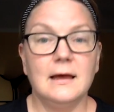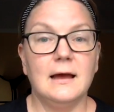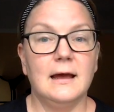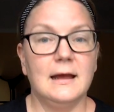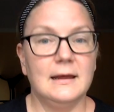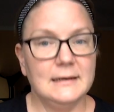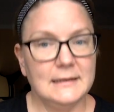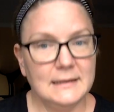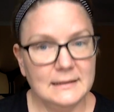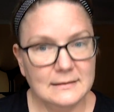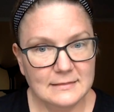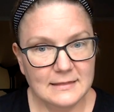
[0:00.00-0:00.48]

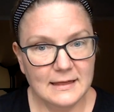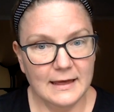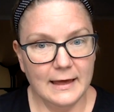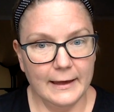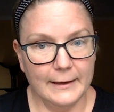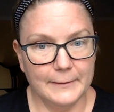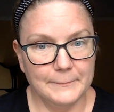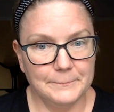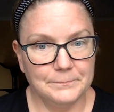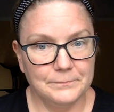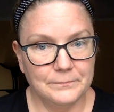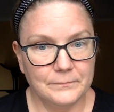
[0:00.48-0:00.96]
I need
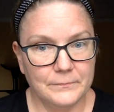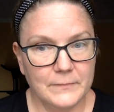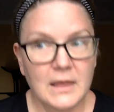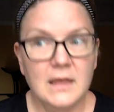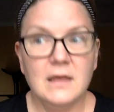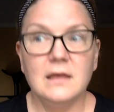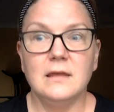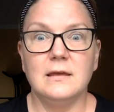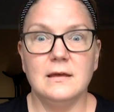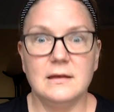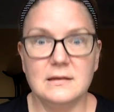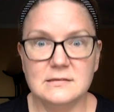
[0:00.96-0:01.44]
that.
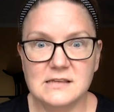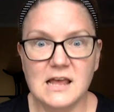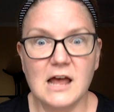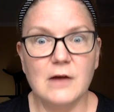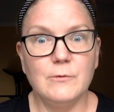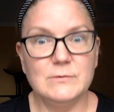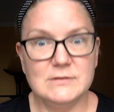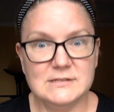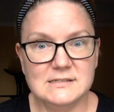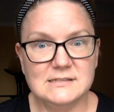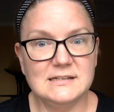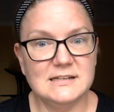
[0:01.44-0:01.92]
Yes, I
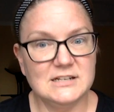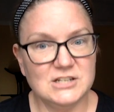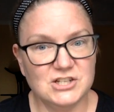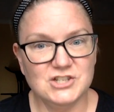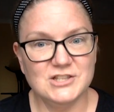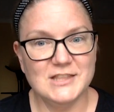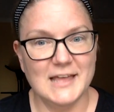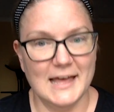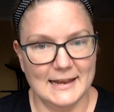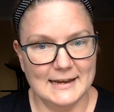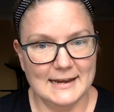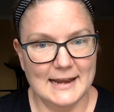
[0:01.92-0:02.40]
would
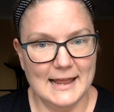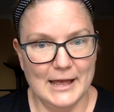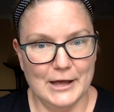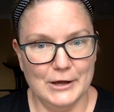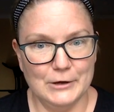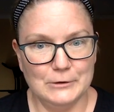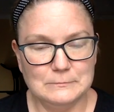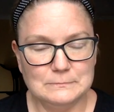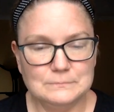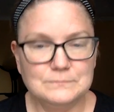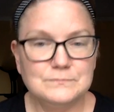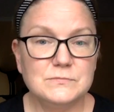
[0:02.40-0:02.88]
stitch that
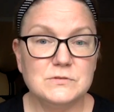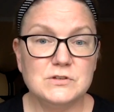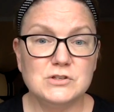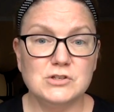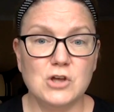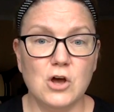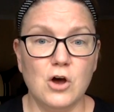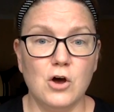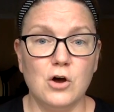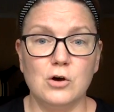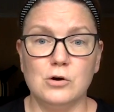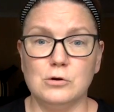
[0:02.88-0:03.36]
now.
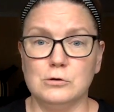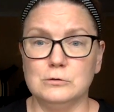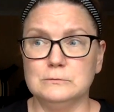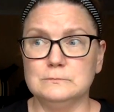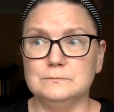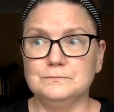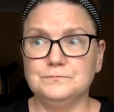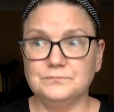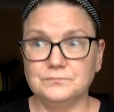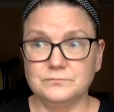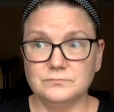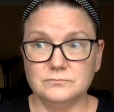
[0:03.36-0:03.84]

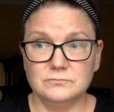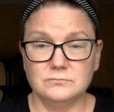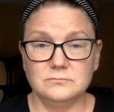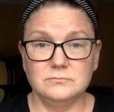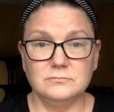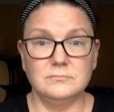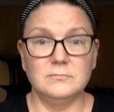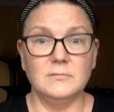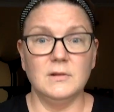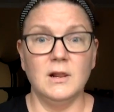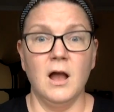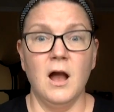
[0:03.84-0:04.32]
So
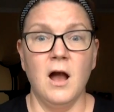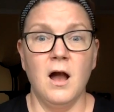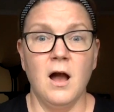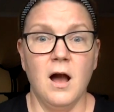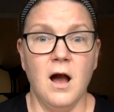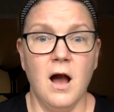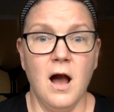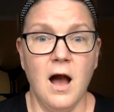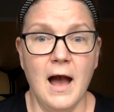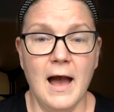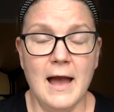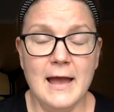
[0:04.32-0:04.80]

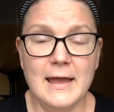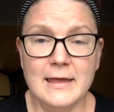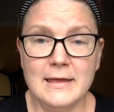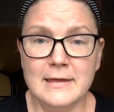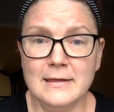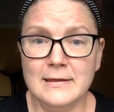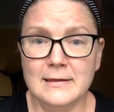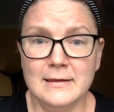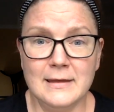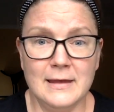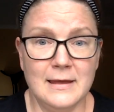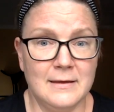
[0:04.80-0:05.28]

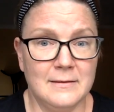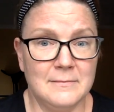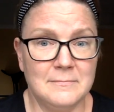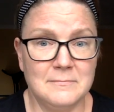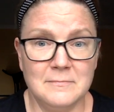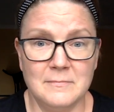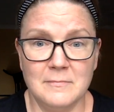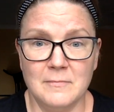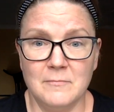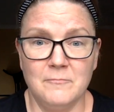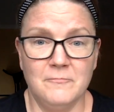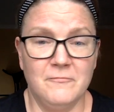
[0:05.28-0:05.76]
I
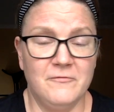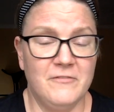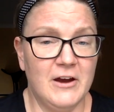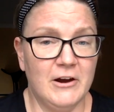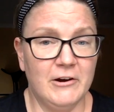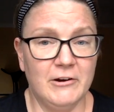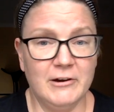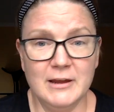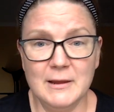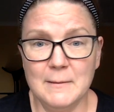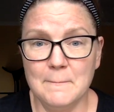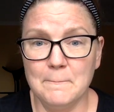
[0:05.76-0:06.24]
am
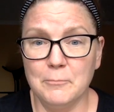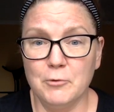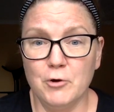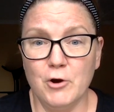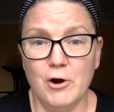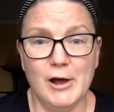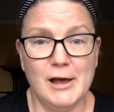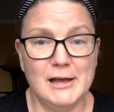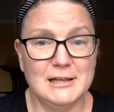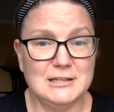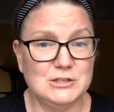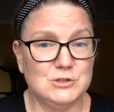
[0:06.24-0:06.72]
very
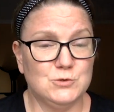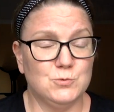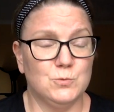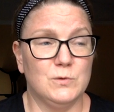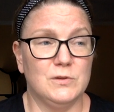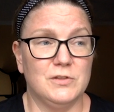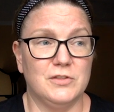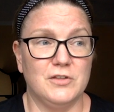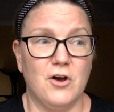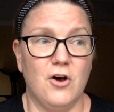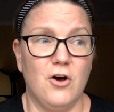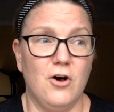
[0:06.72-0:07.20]
impressed
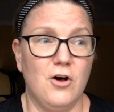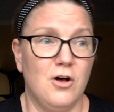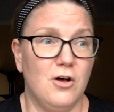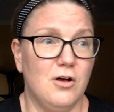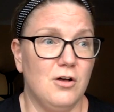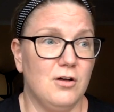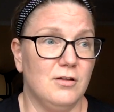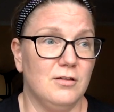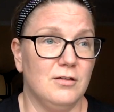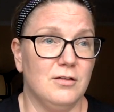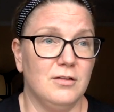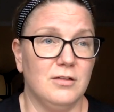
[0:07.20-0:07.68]
with
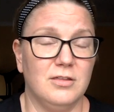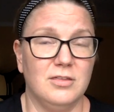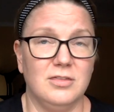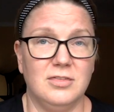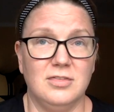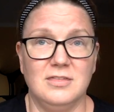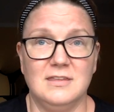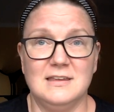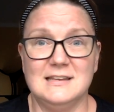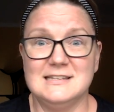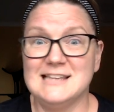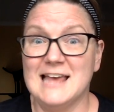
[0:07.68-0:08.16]
all
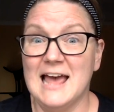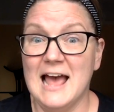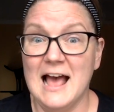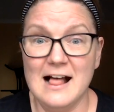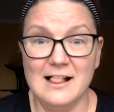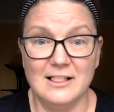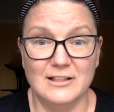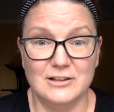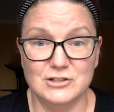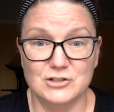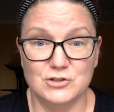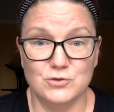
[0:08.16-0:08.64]
the
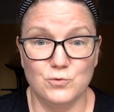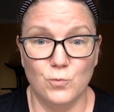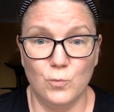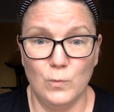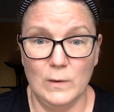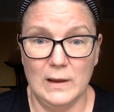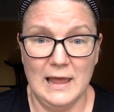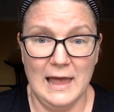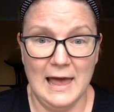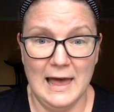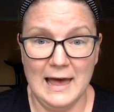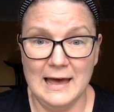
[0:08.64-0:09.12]
talent
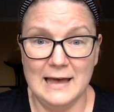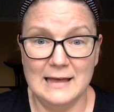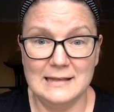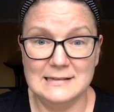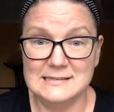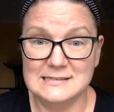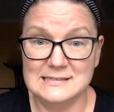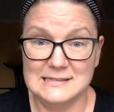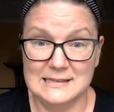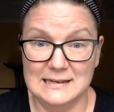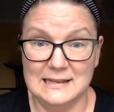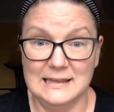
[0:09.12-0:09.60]
we
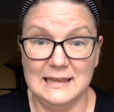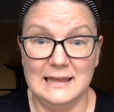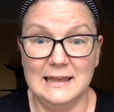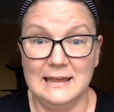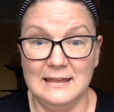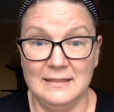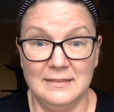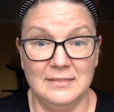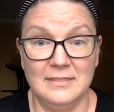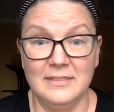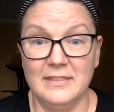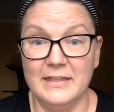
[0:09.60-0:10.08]
had sitting
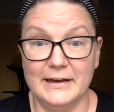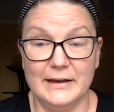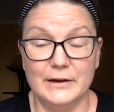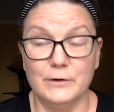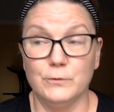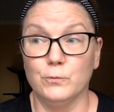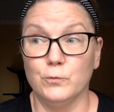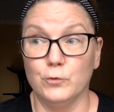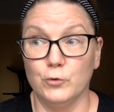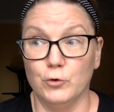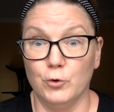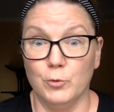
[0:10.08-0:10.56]
in
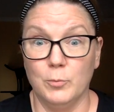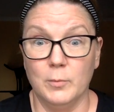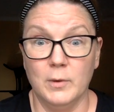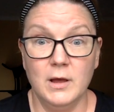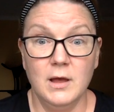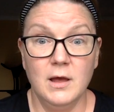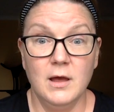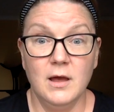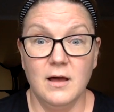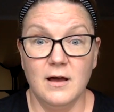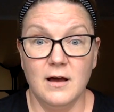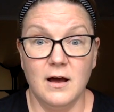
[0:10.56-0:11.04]
that room.
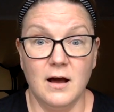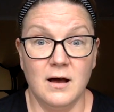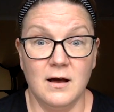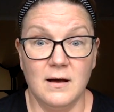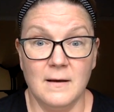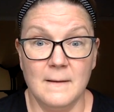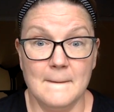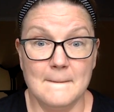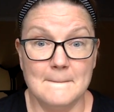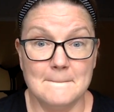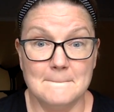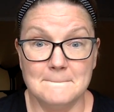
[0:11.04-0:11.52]

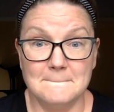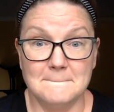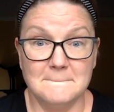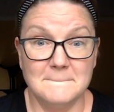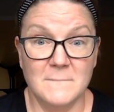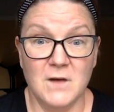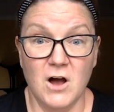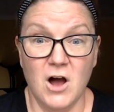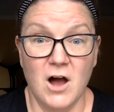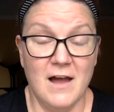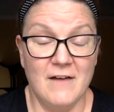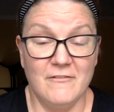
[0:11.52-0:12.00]
Um,
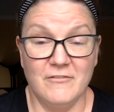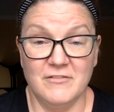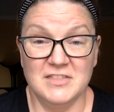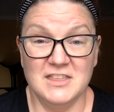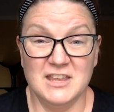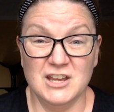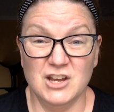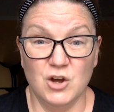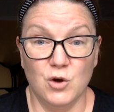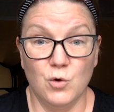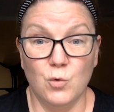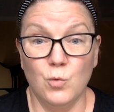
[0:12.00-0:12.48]

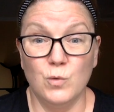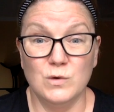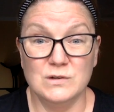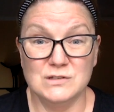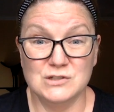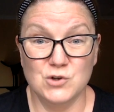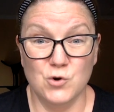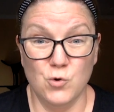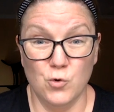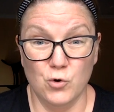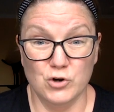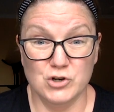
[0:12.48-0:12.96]
everything
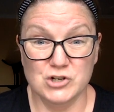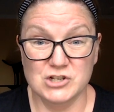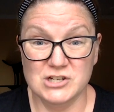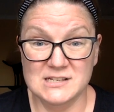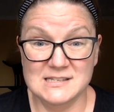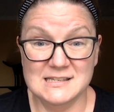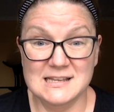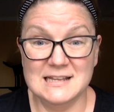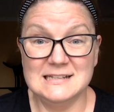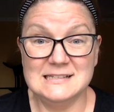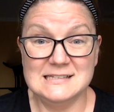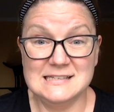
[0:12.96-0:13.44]
was
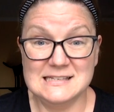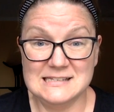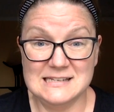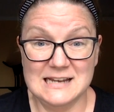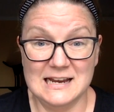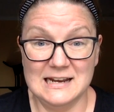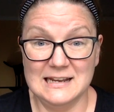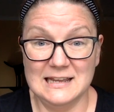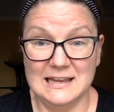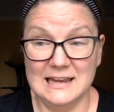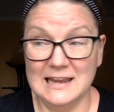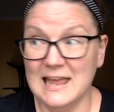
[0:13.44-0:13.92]
gorgeous and
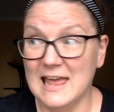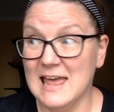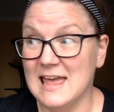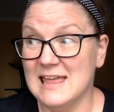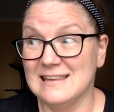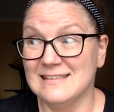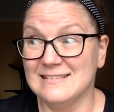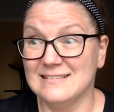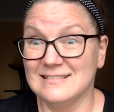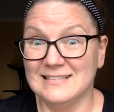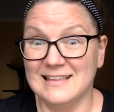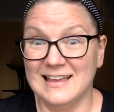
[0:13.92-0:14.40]
stunning.
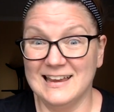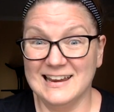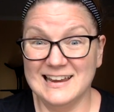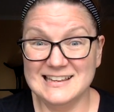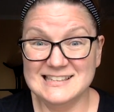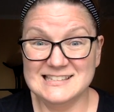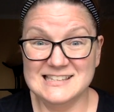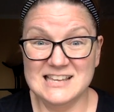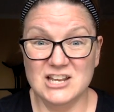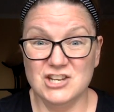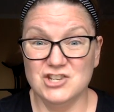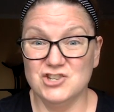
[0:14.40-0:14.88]
And like
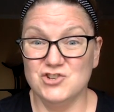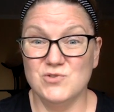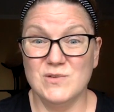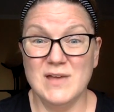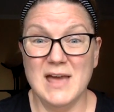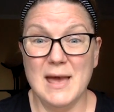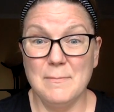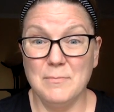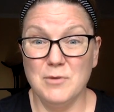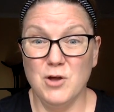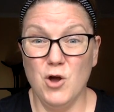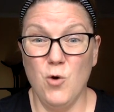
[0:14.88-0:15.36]
I said, you
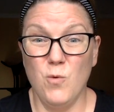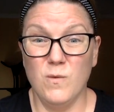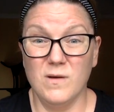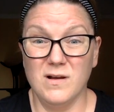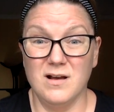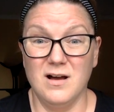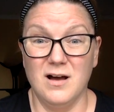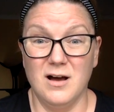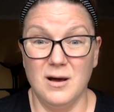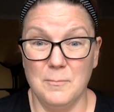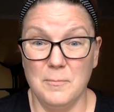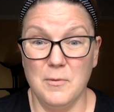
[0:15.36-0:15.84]
kept
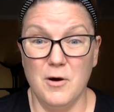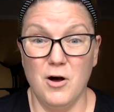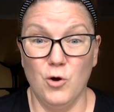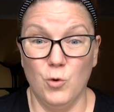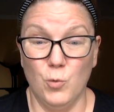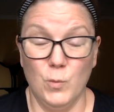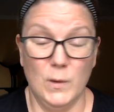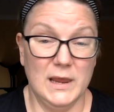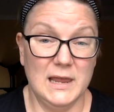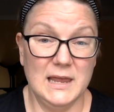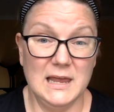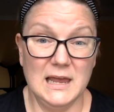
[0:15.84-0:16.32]
going up
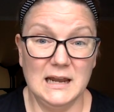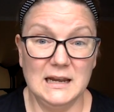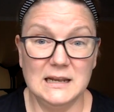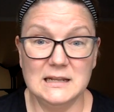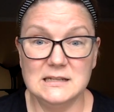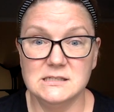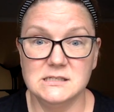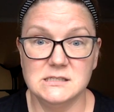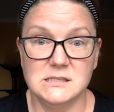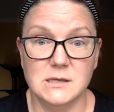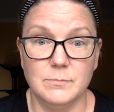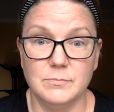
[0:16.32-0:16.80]
all weekend
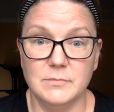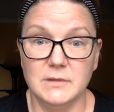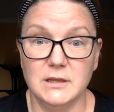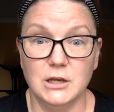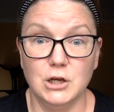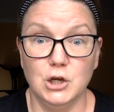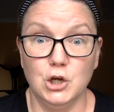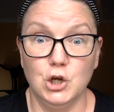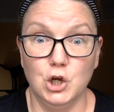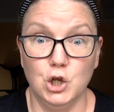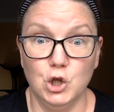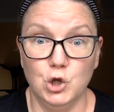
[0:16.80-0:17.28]
and
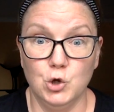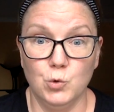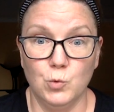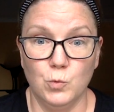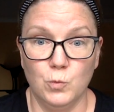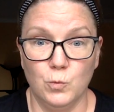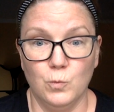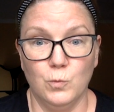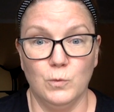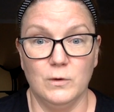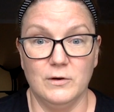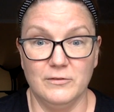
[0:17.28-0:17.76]
something
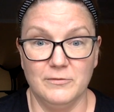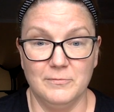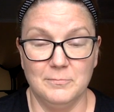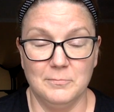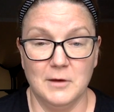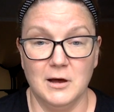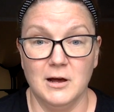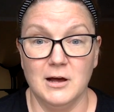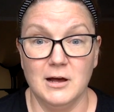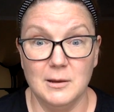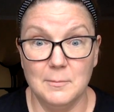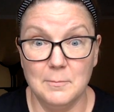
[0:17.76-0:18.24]
new would
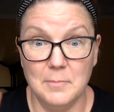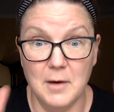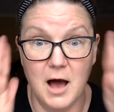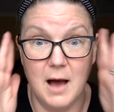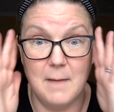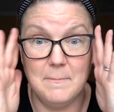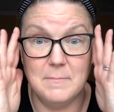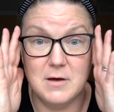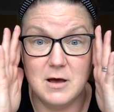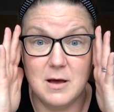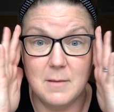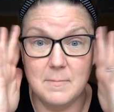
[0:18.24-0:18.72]
uh,
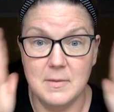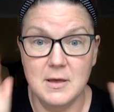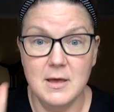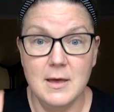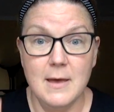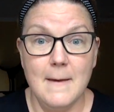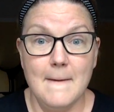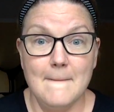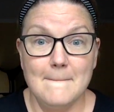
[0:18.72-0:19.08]
pop up.